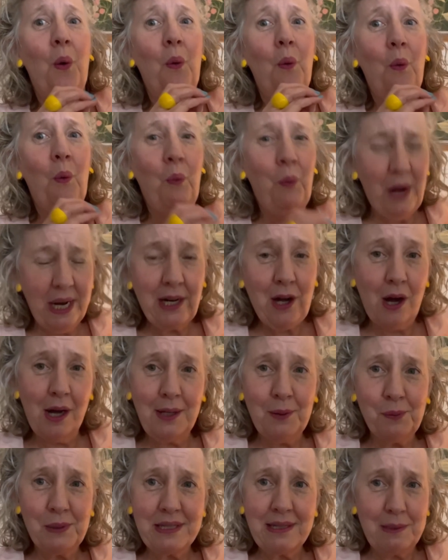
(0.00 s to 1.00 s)
when I
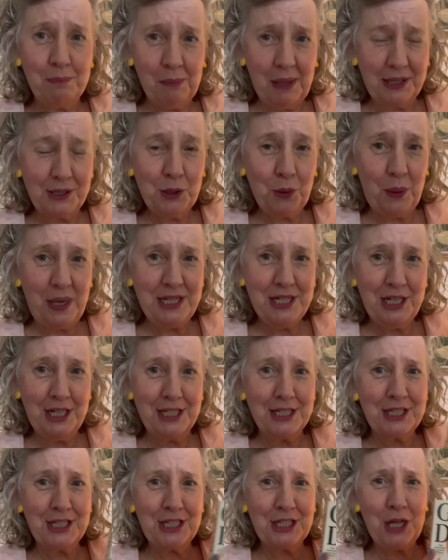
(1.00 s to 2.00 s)
was in my 20s.
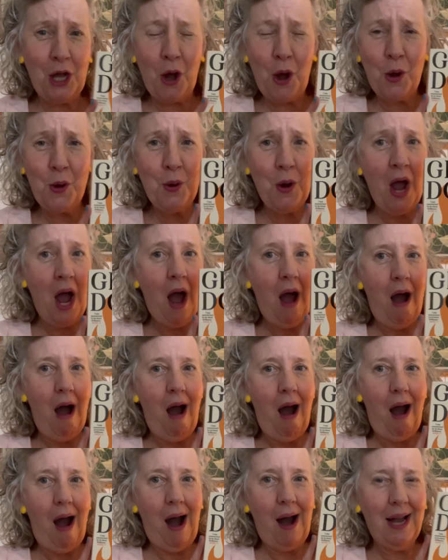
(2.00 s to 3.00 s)
So
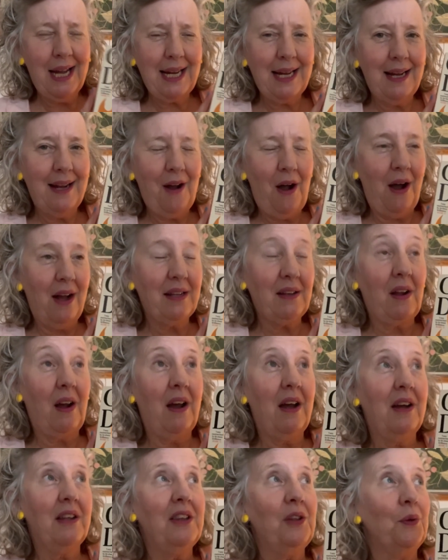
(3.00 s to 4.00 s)
I
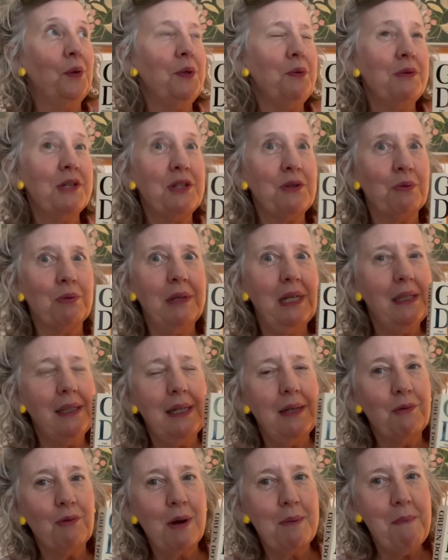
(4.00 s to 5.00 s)
thought it was really
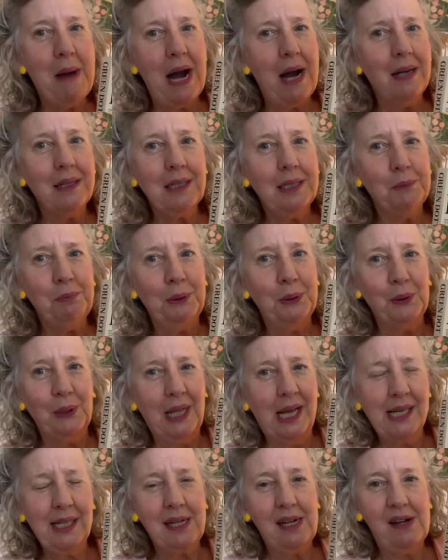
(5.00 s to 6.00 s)
remarkable.
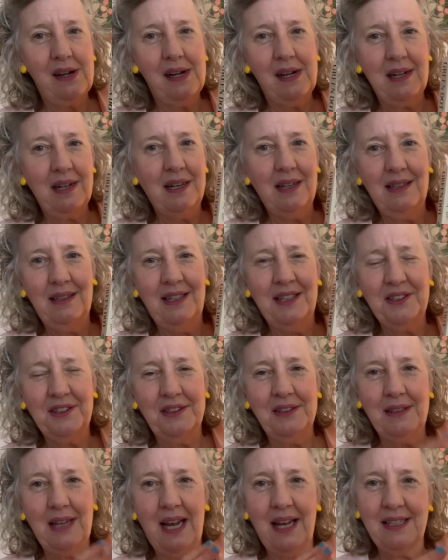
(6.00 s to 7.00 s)

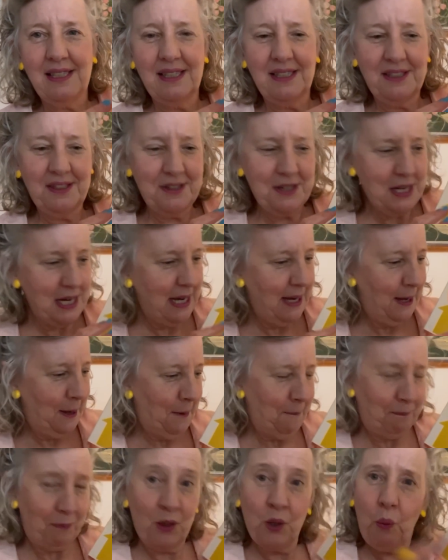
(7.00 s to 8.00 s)
And
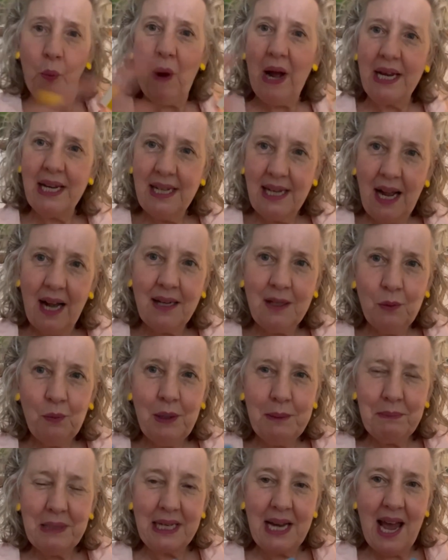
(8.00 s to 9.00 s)
the way young
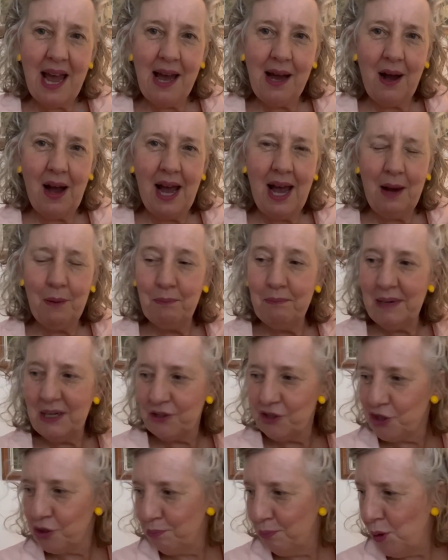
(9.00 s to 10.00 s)
women, how
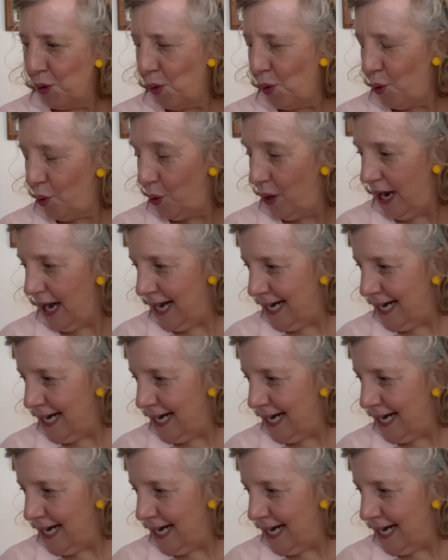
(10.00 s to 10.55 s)
much more